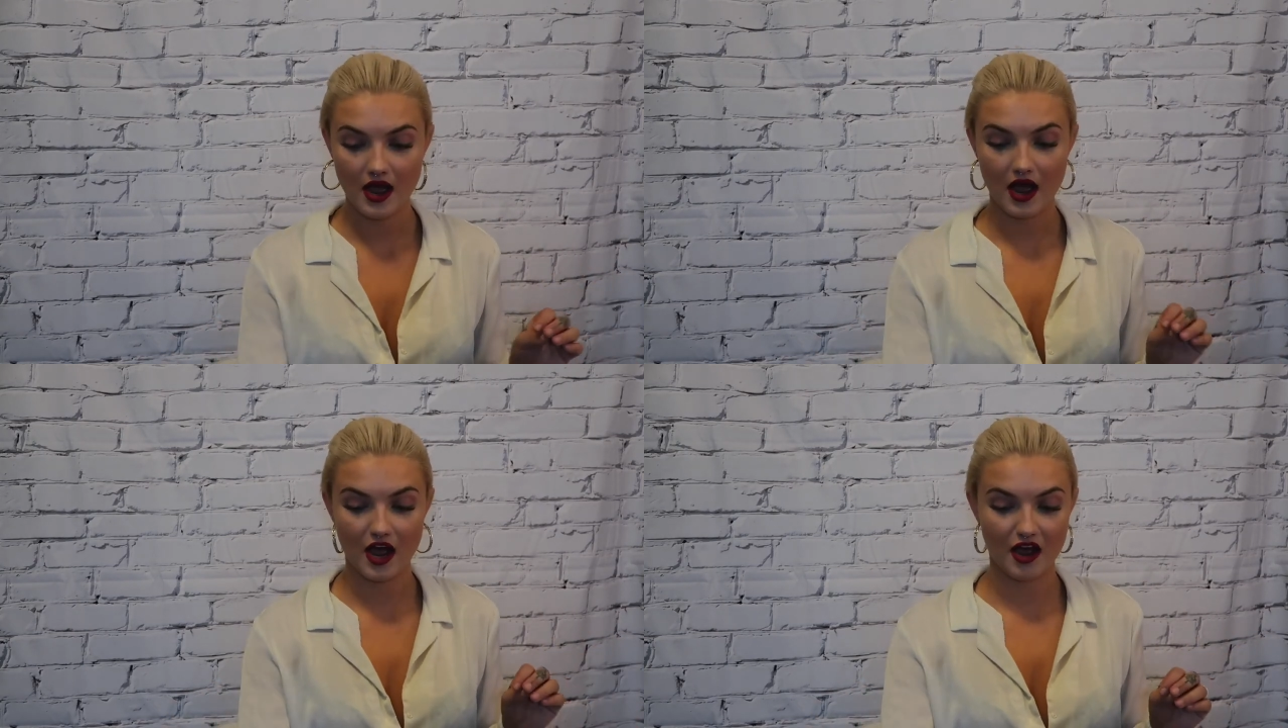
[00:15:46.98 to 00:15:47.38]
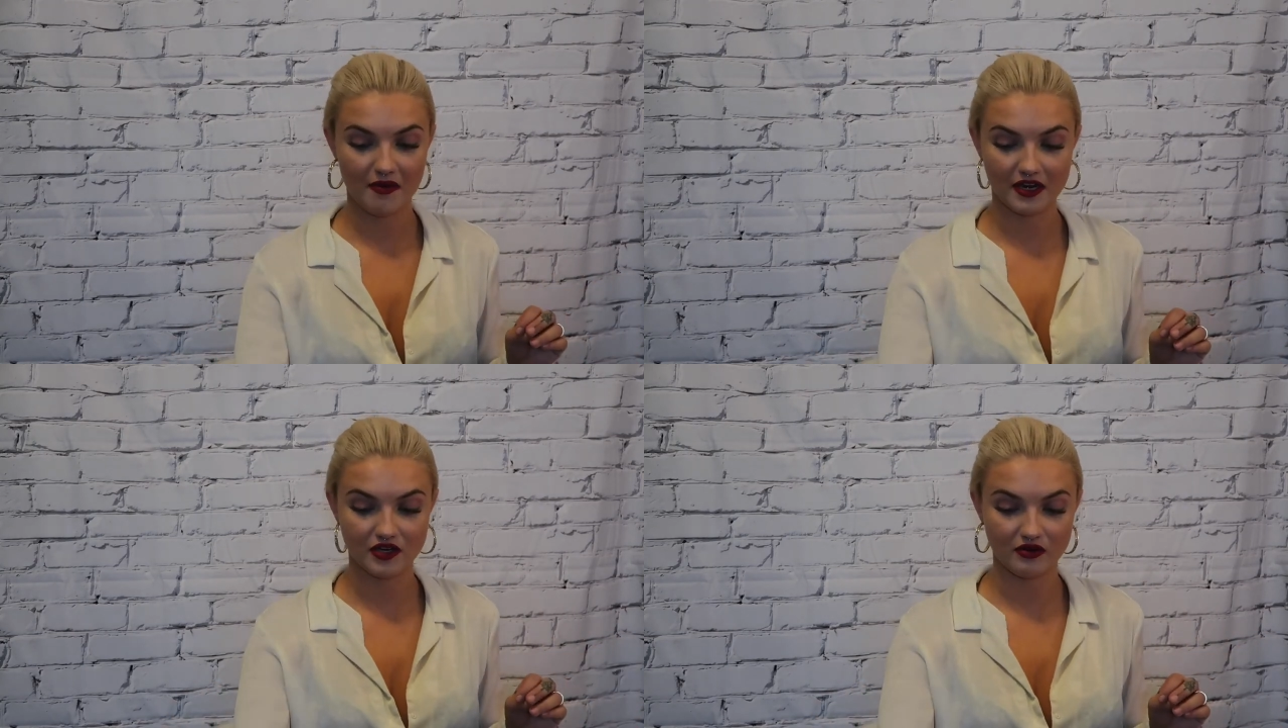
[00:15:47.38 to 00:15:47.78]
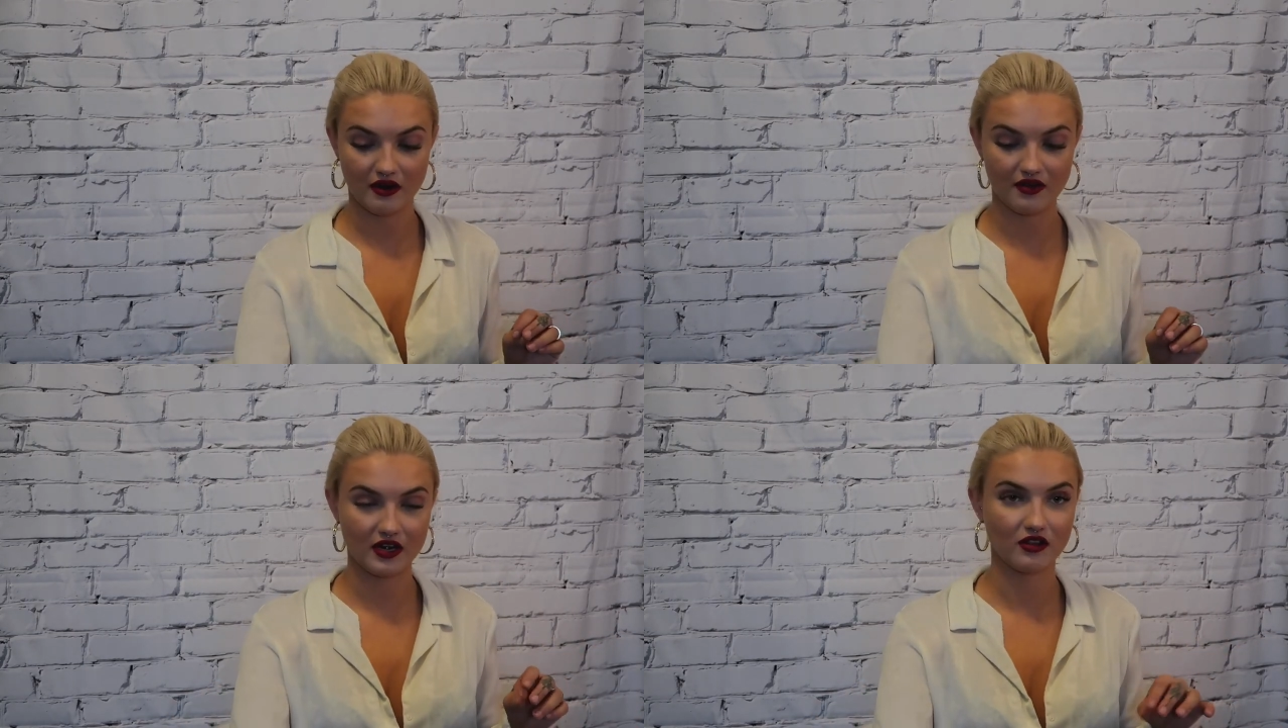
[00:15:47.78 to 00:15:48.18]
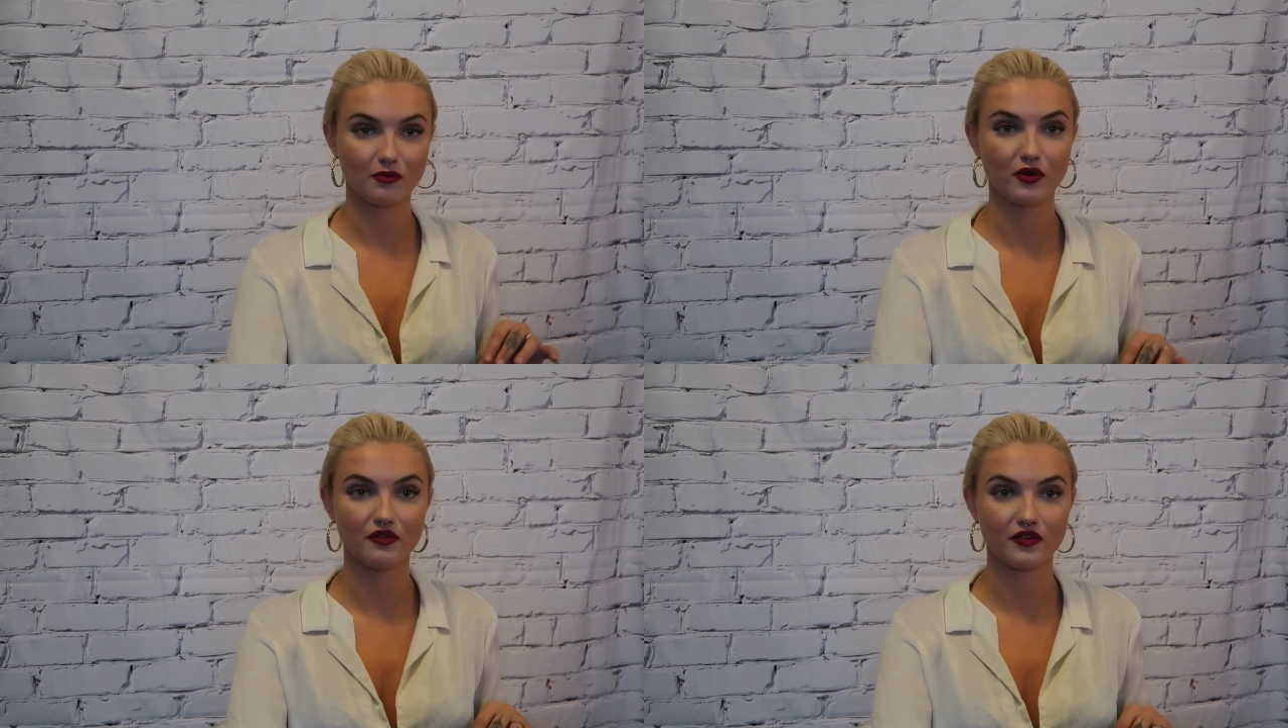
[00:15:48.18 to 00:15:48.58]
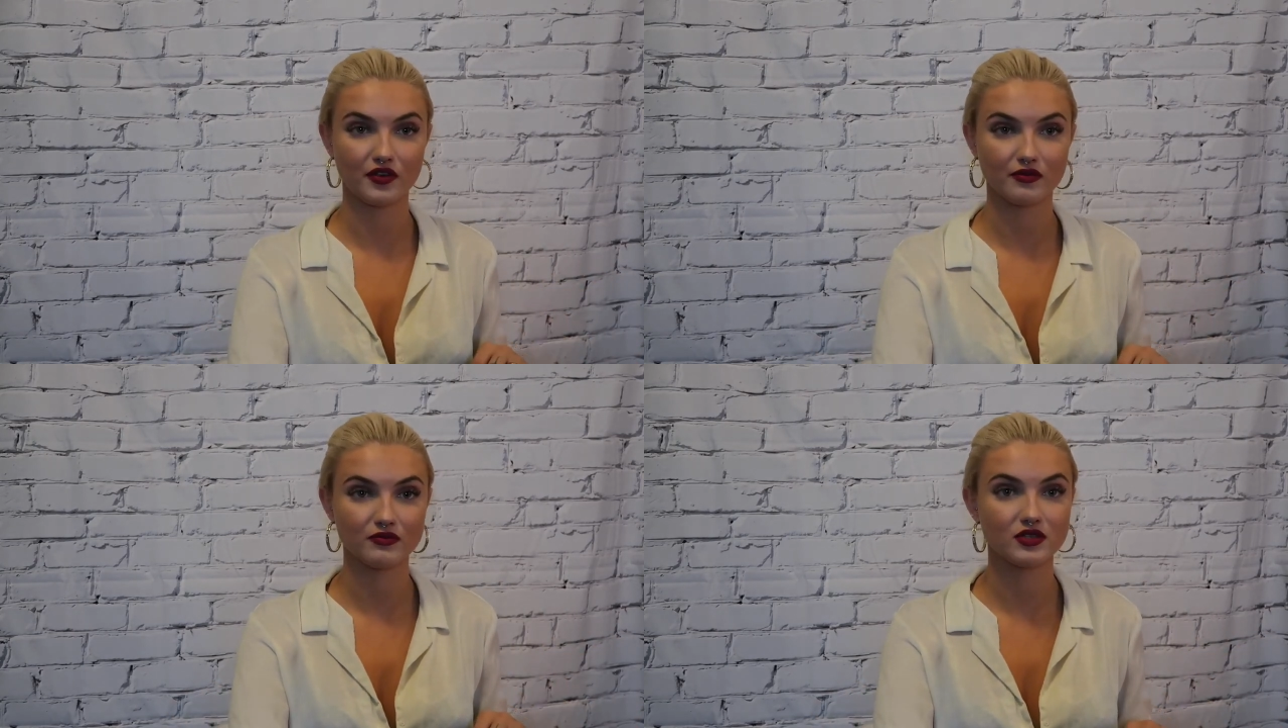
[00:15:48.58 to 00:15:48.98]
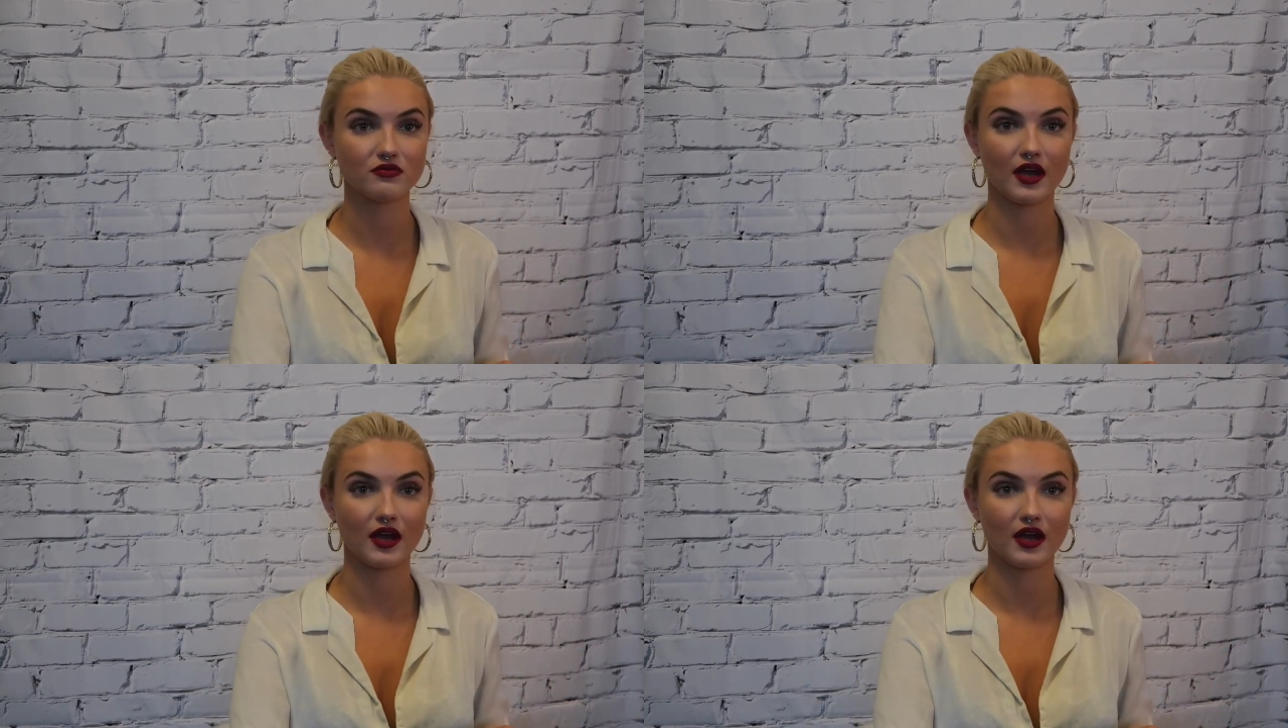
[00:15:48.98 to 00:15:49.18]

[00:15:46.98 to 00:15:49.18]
I don't have any other perfumes,